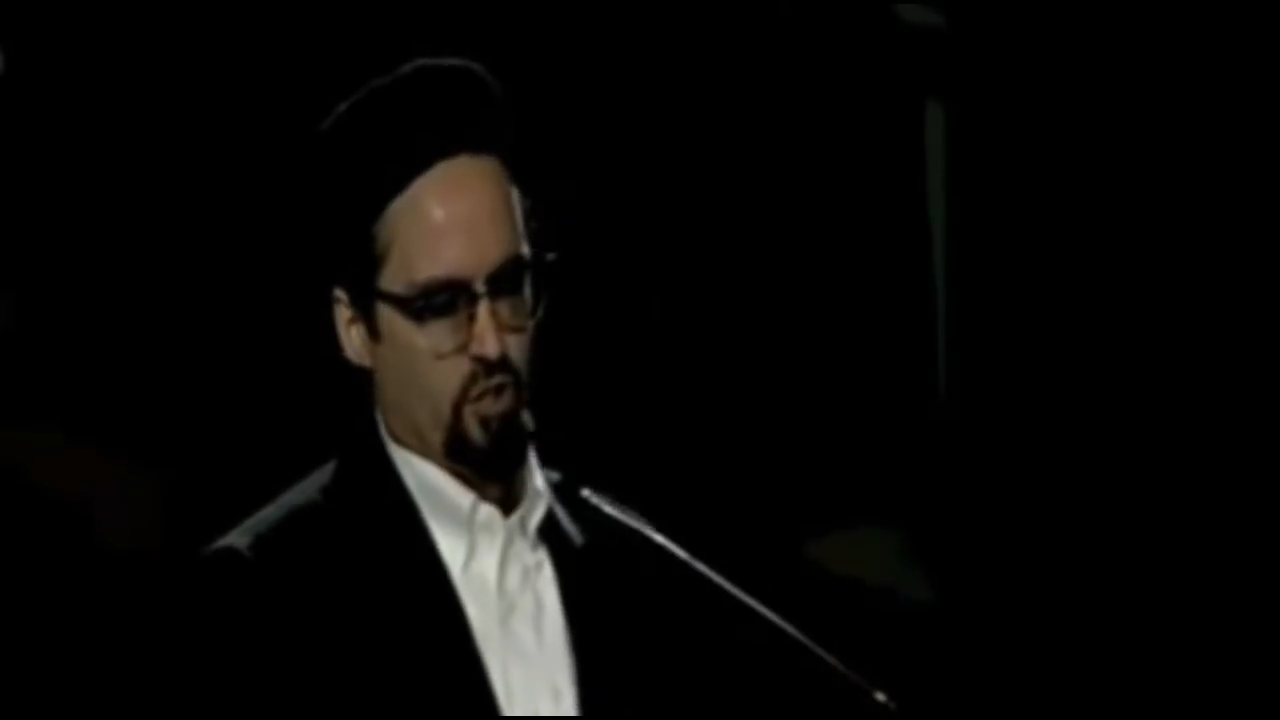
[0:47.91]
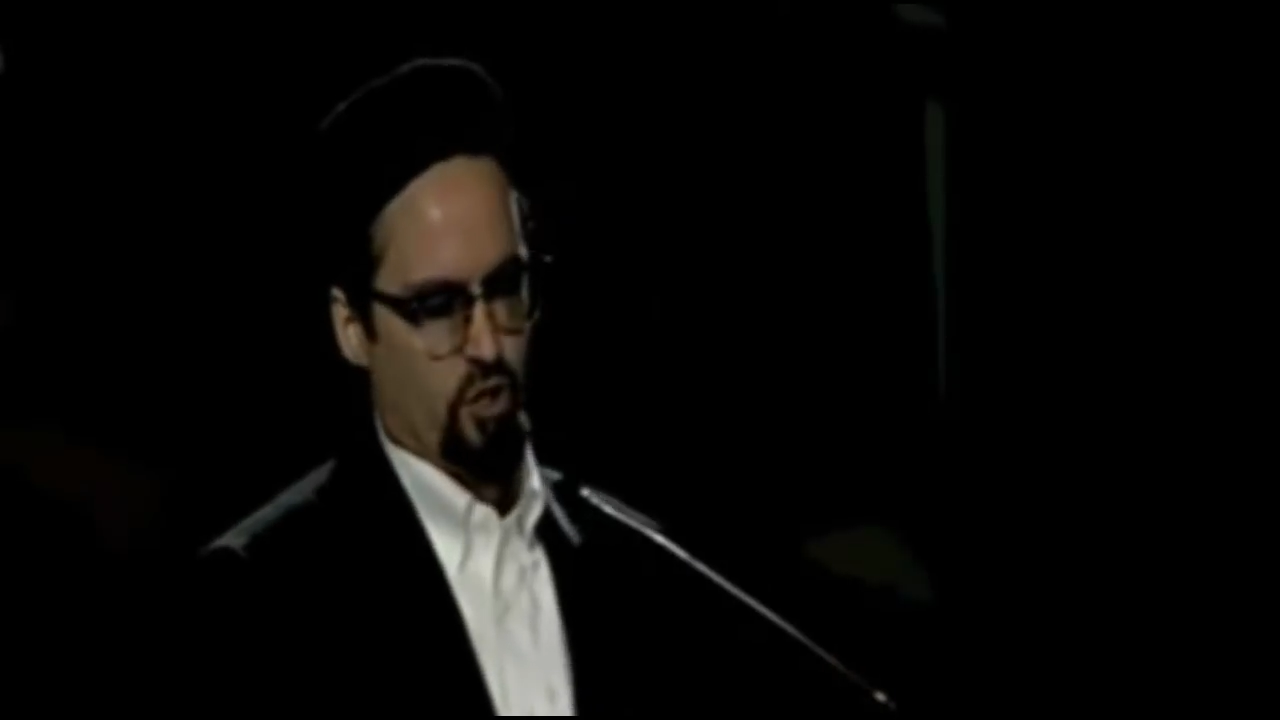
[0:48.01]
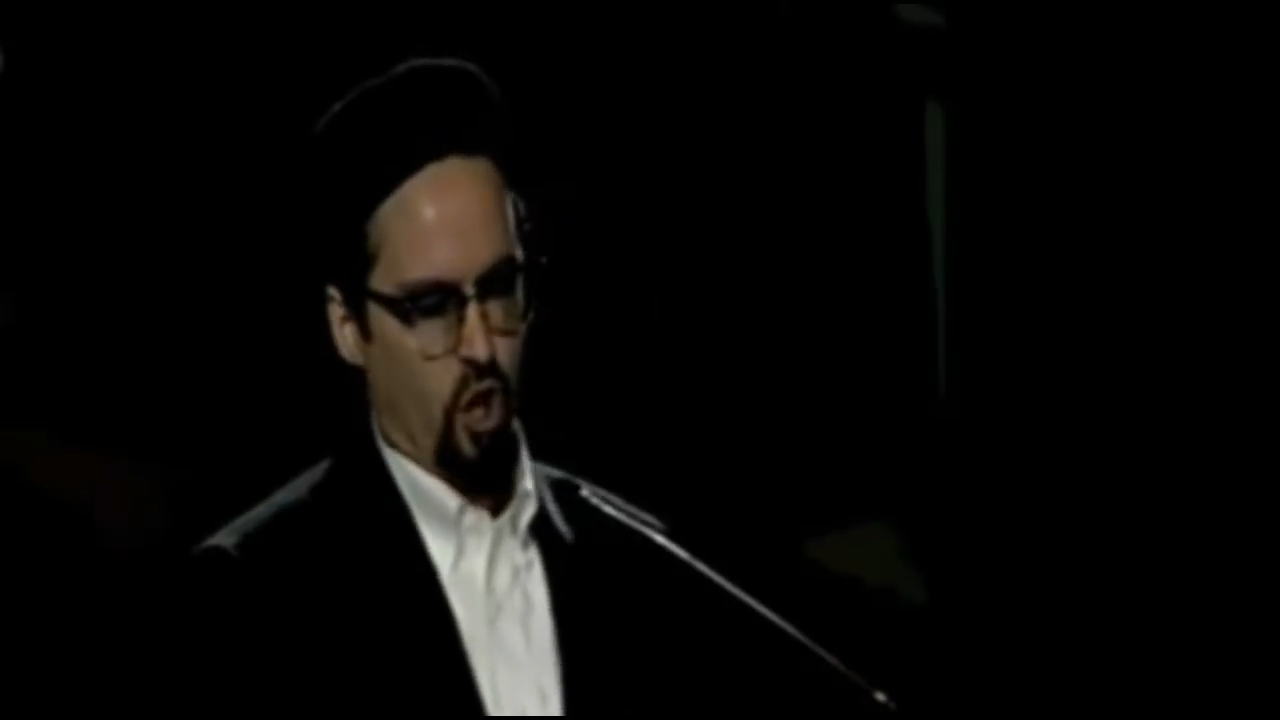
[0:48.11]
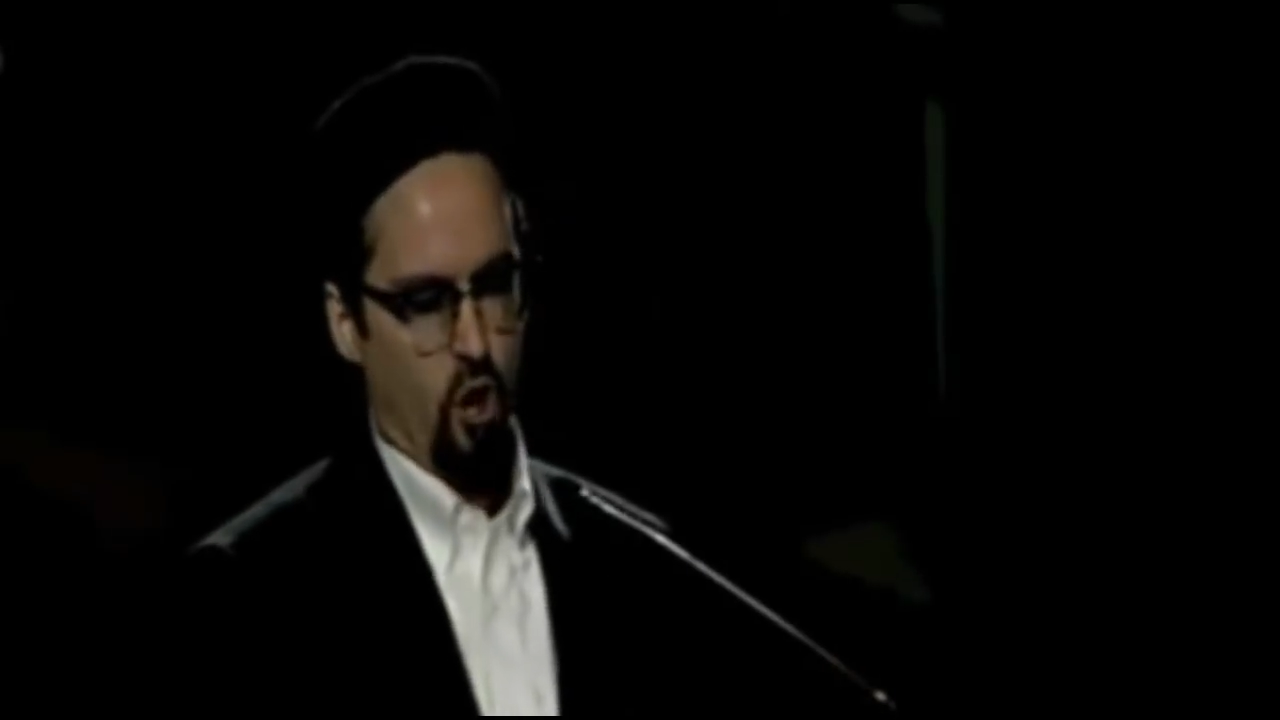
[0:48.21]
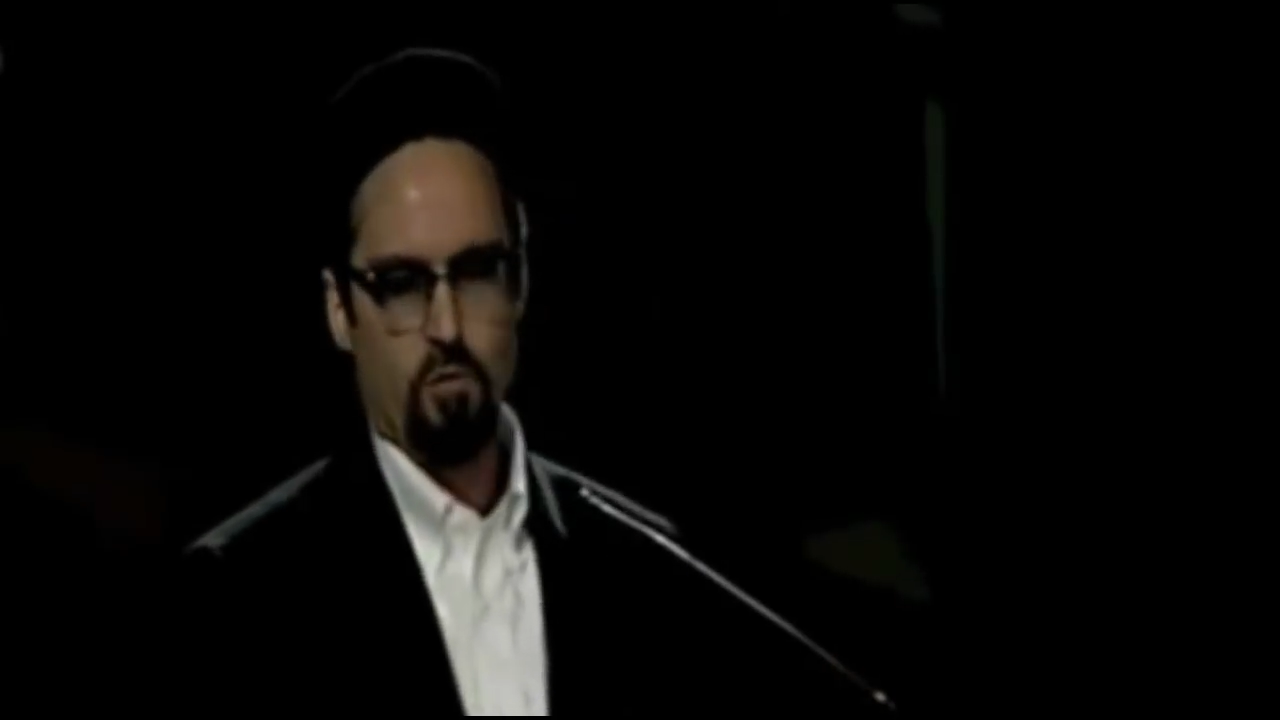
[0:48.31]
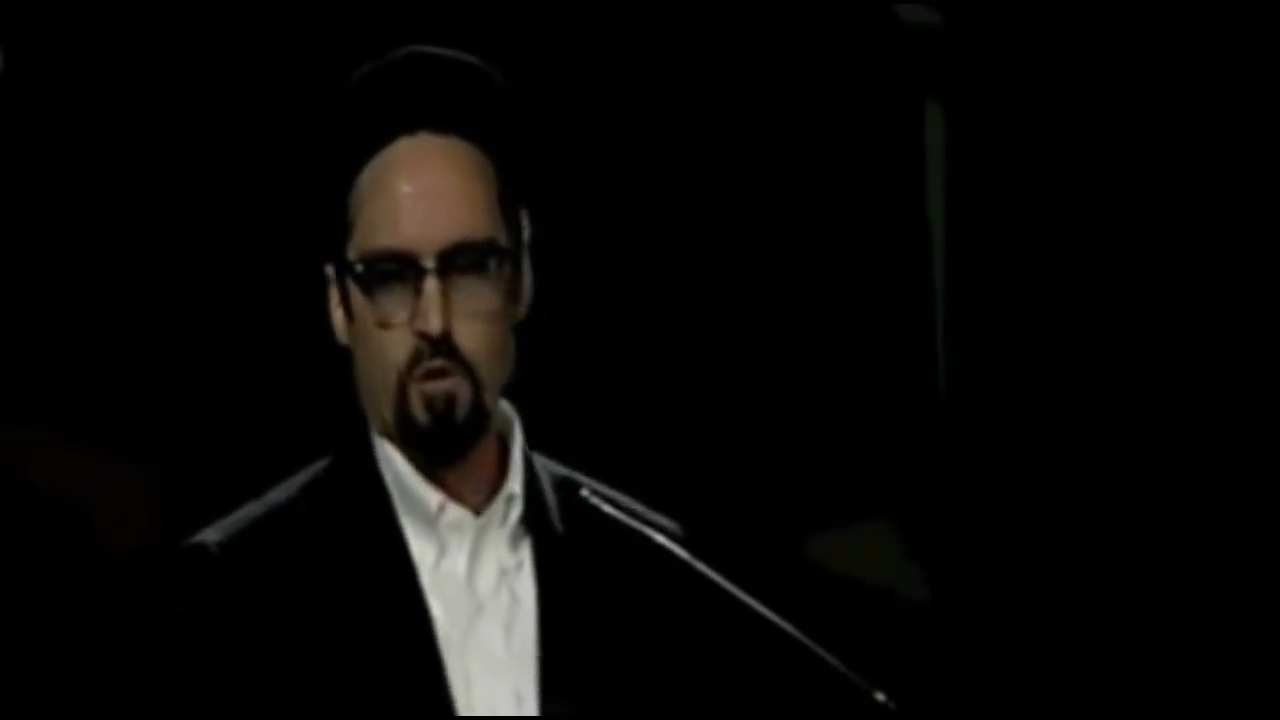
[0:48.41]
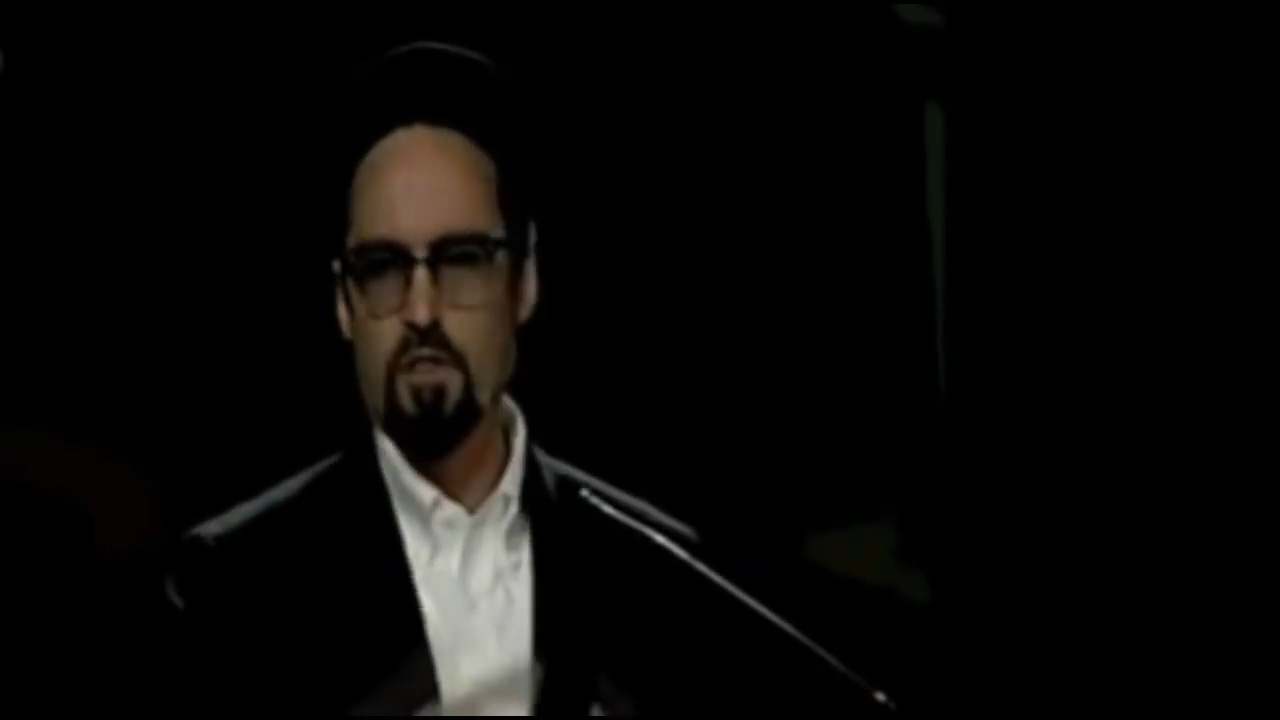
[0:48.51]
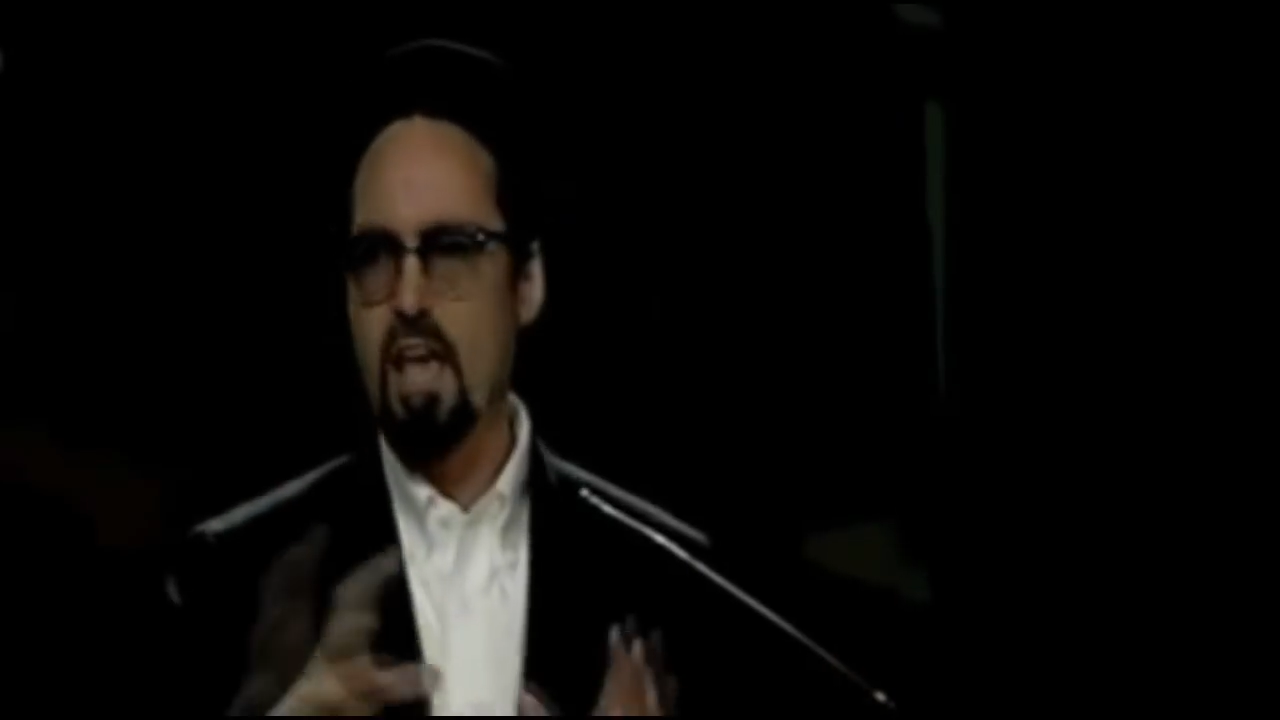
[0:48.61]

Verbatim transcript: took over